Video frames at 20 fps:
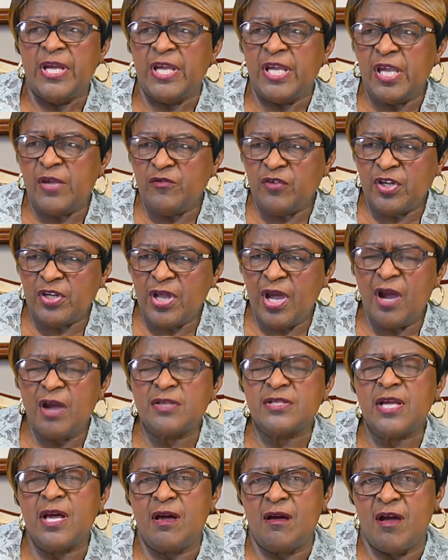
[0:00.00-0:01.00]
Even in our
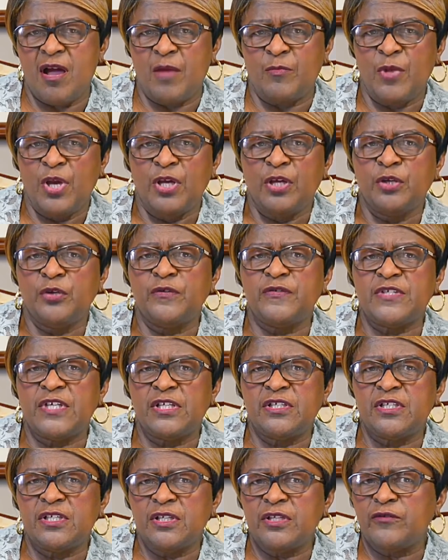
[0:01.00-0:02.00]
time, you see
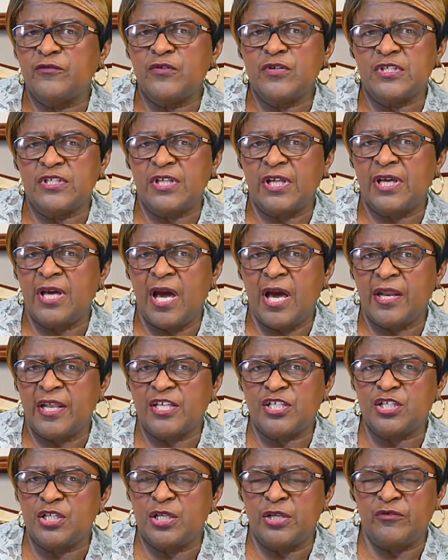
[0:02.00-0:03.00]
deliverance that God
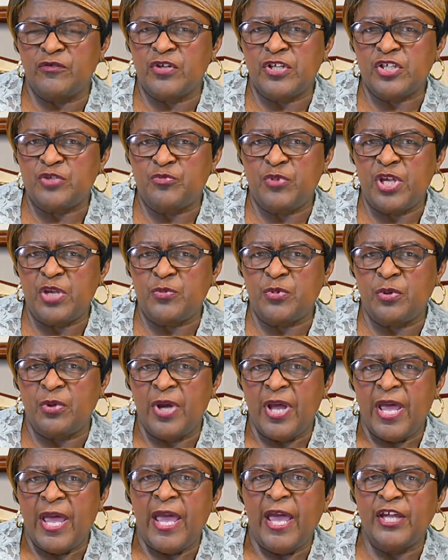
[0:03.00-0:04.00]
has delivered his people.
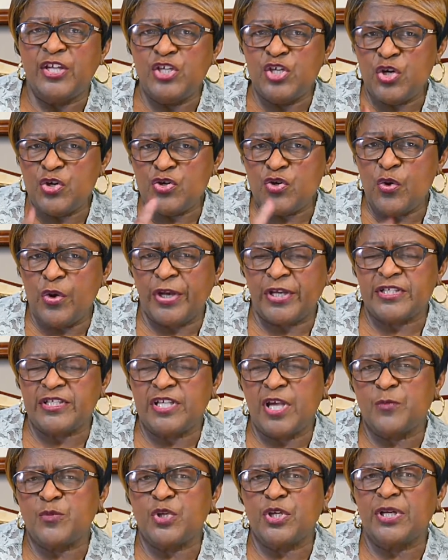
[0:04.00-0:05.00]
And you're no
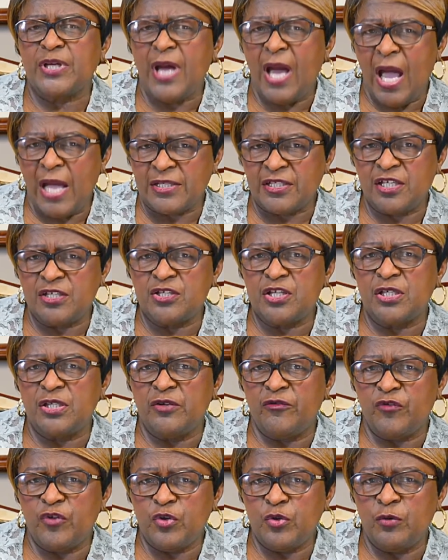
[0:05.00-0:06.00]
exception. God can
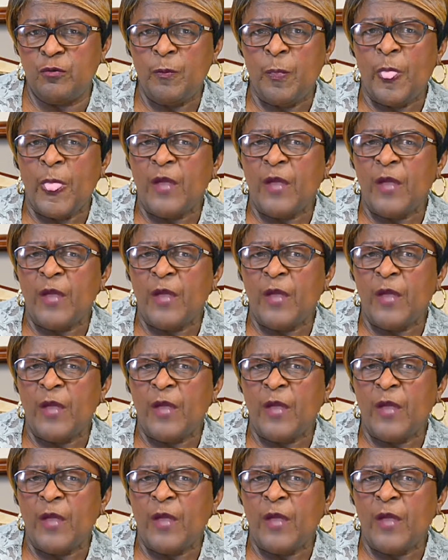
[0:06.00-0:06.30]
deliver you.